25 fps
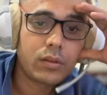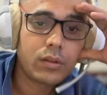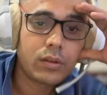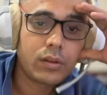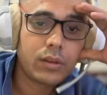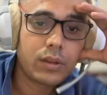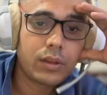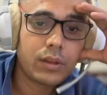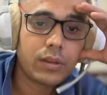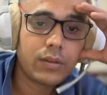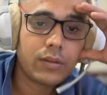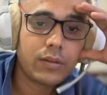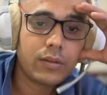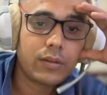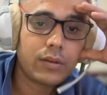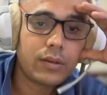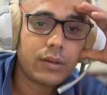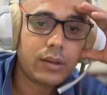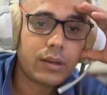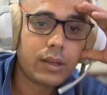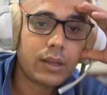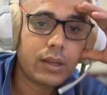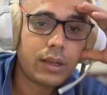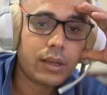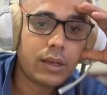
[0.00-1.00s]
Let's
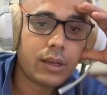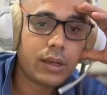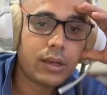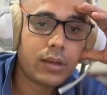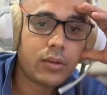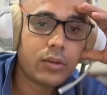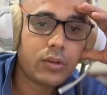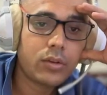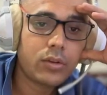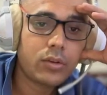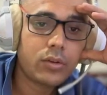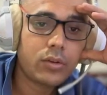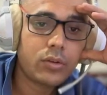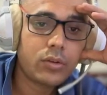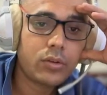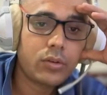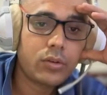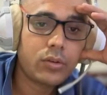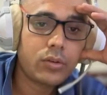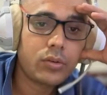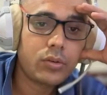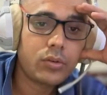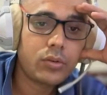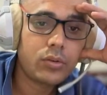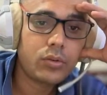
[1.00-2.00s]
try to
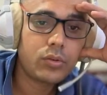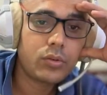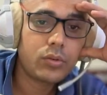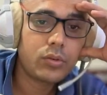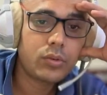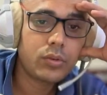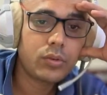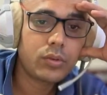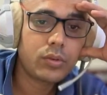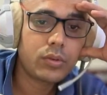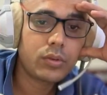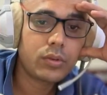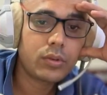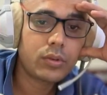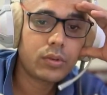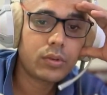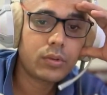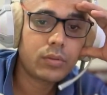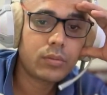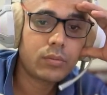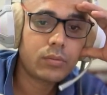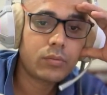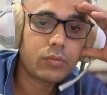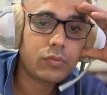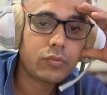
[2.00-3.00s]
do some